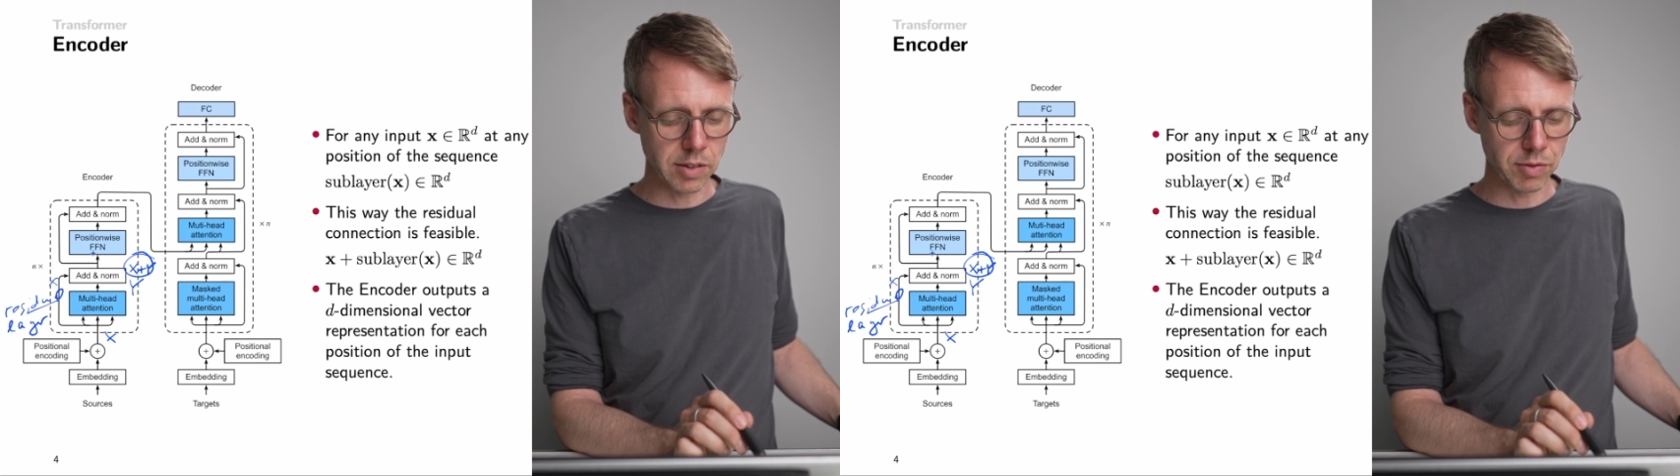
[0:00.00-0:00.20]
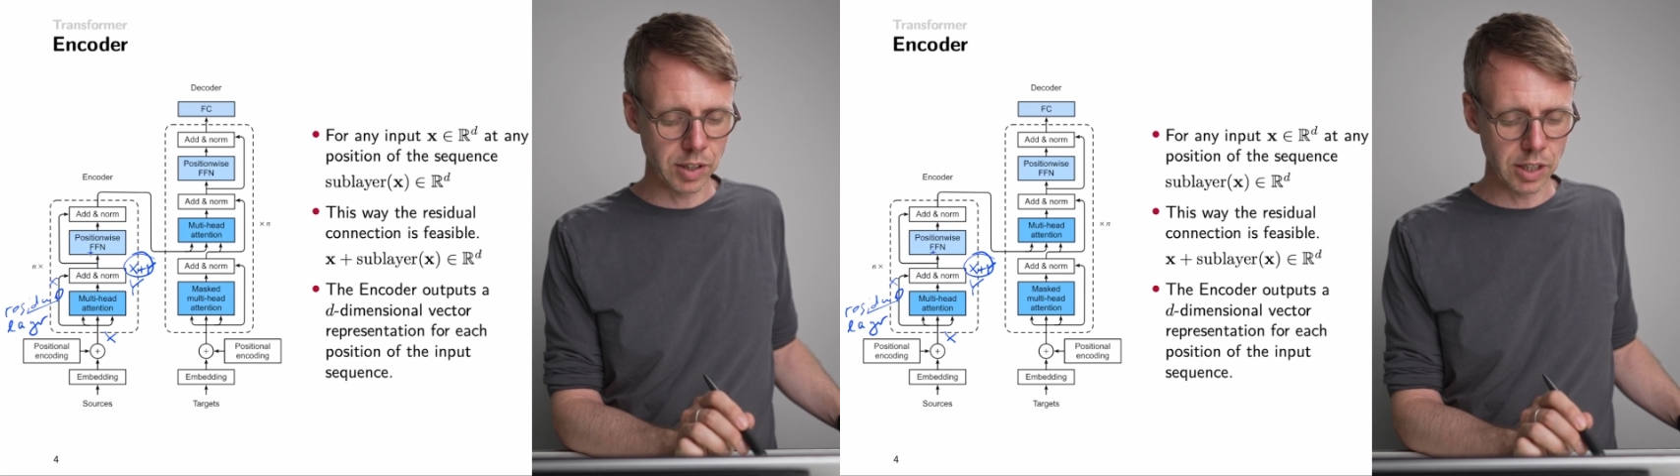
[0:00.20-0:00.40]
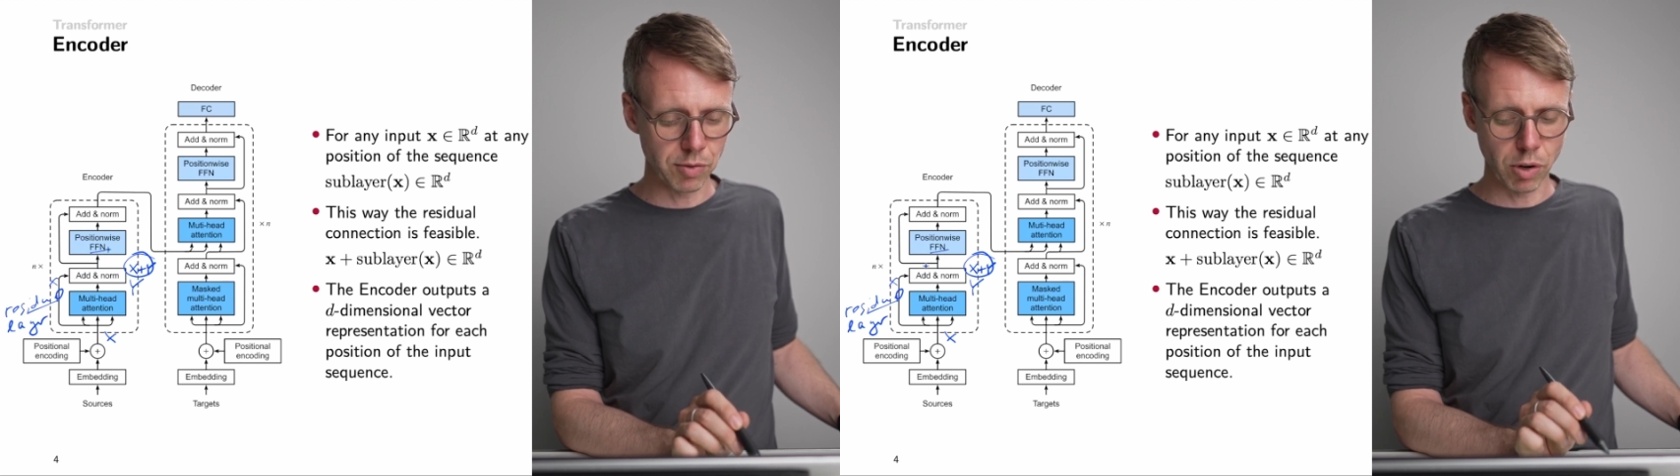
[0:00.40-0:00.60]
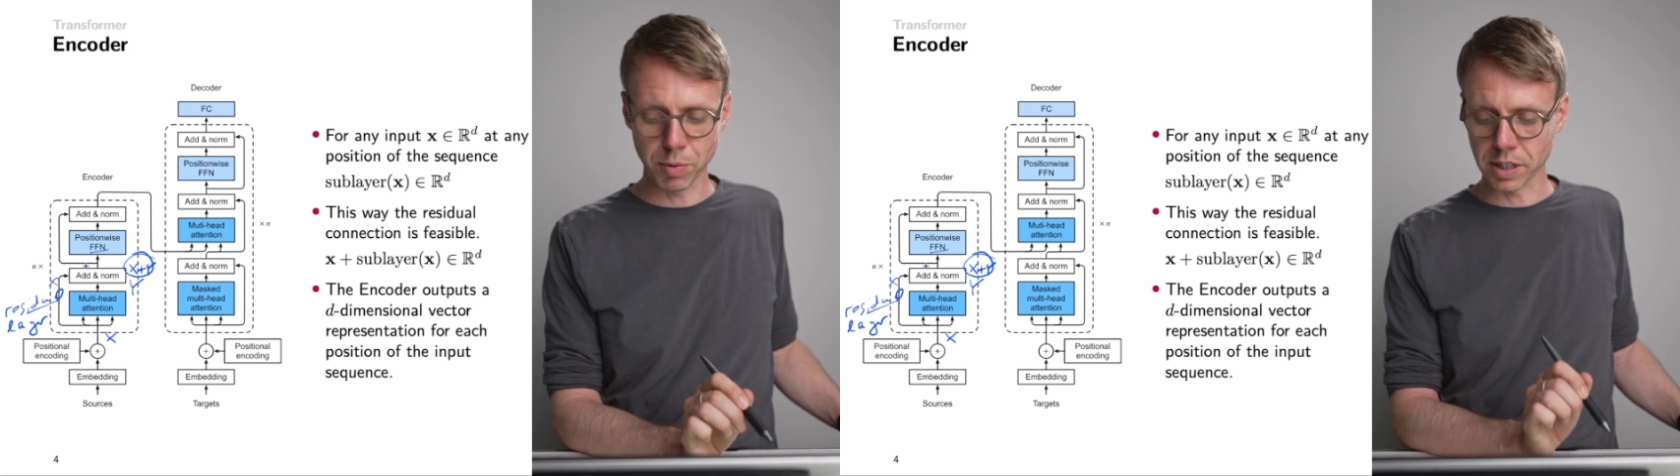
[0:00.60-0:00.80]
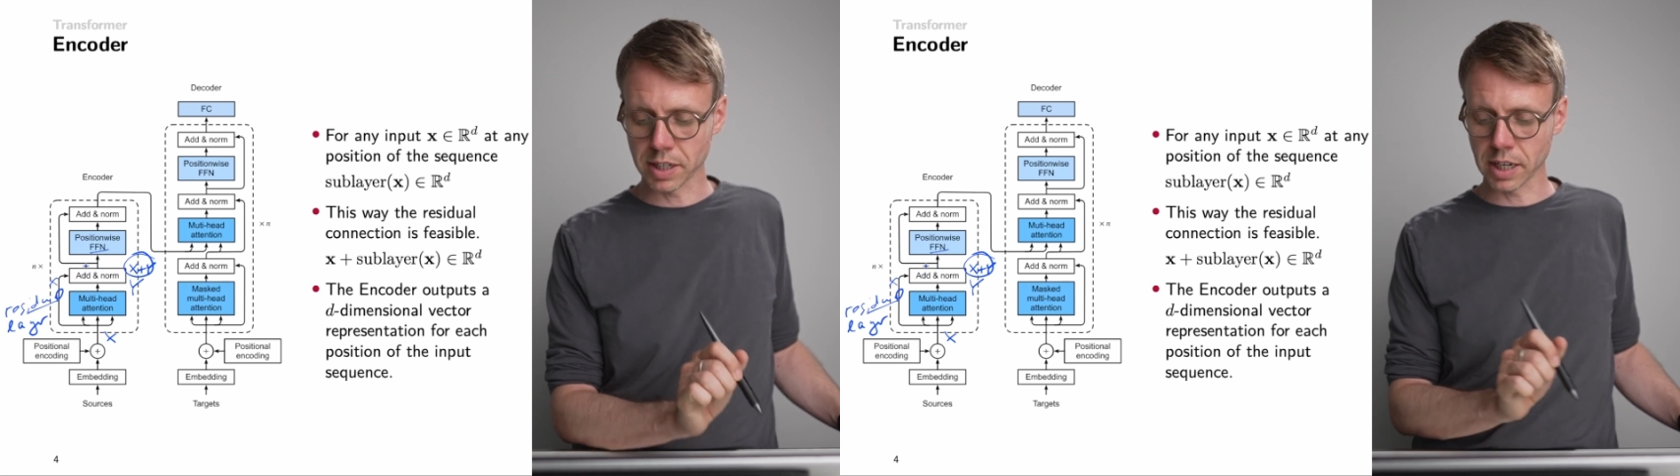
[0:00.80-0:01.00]

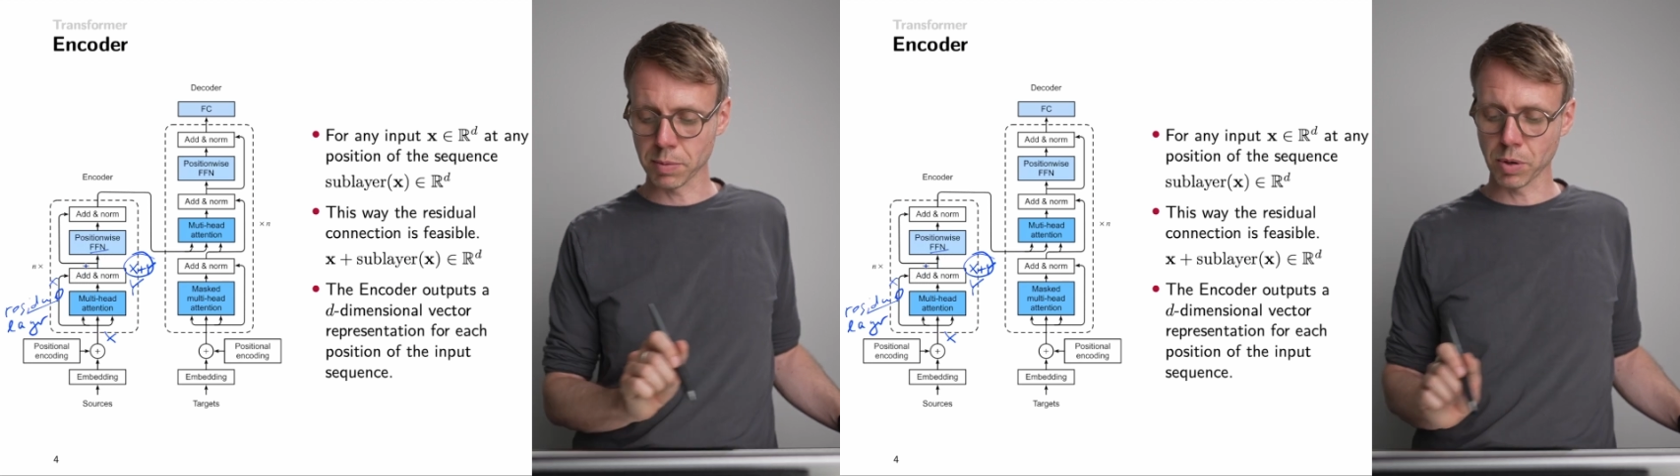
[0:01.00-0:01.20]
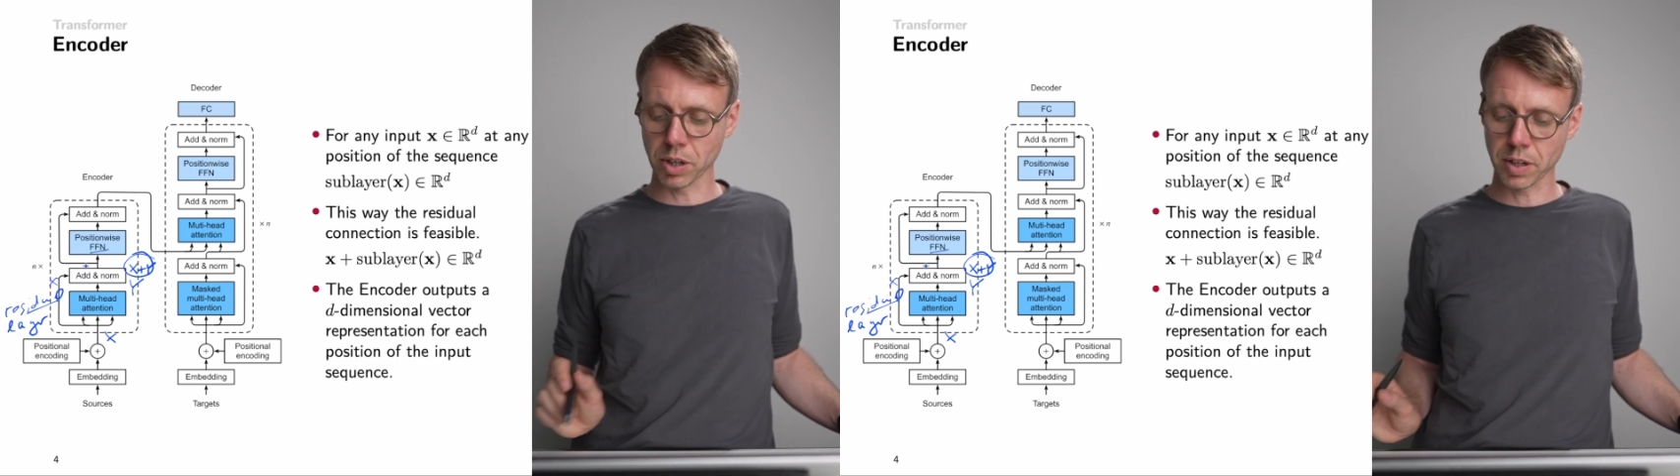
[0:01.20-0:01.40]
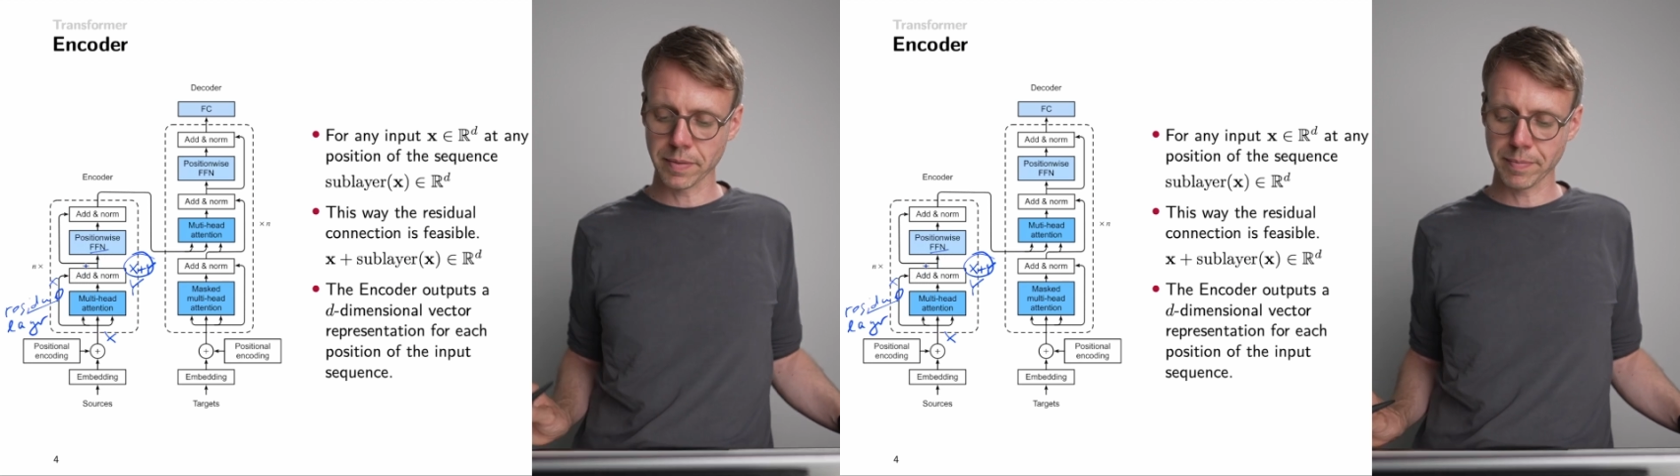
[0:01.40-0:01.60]
feed-forward network.